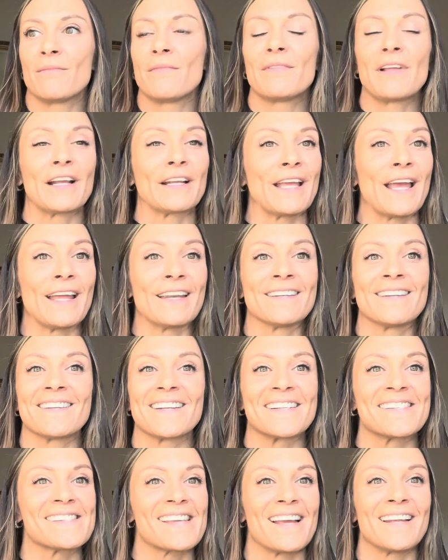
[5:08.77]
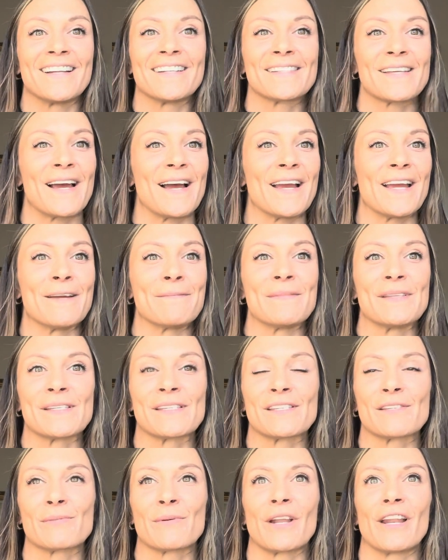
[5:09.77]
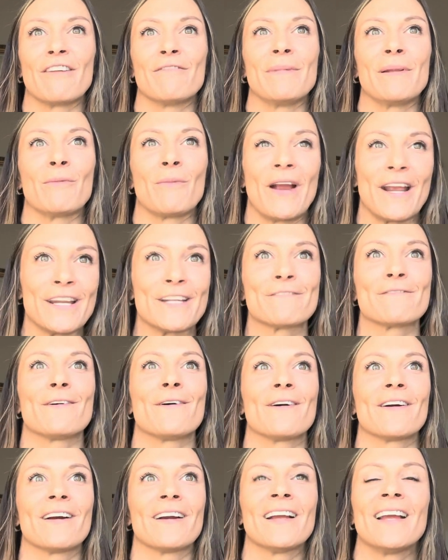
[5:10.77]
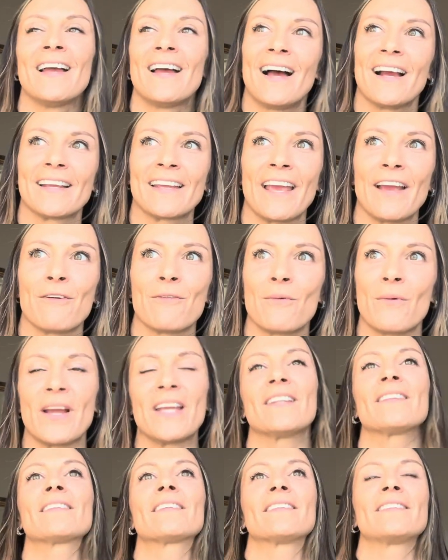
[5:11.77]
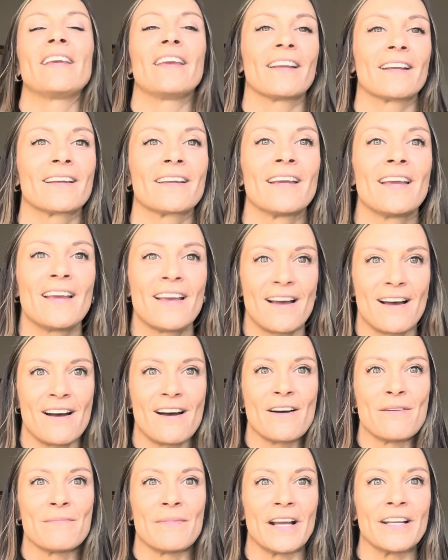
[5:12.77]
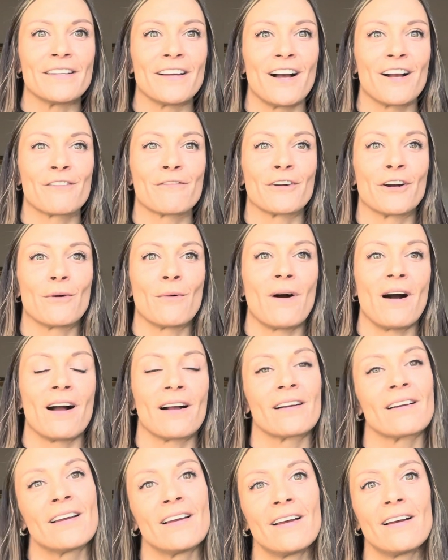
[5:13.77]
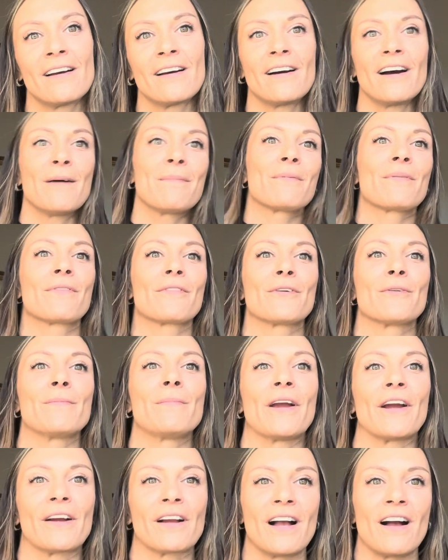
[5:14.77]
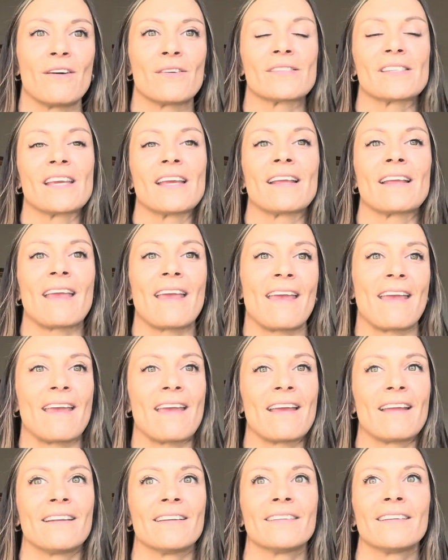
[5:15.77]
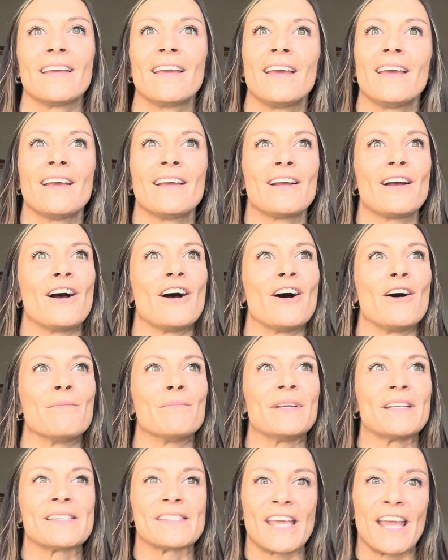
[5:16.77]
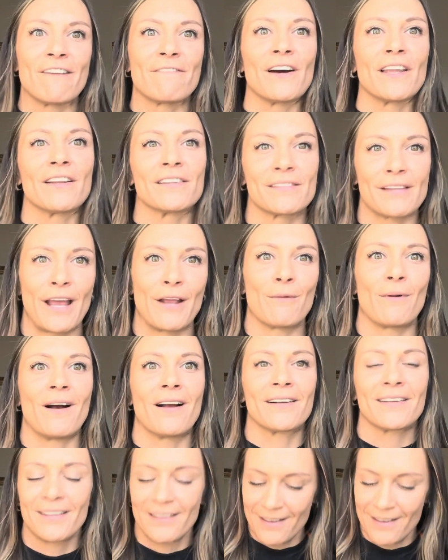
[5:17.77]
Again, exciting time. This is what I've been waiting for. I can't wait to take my dog for a walk up through Berga housing and be safe on a sidewalk.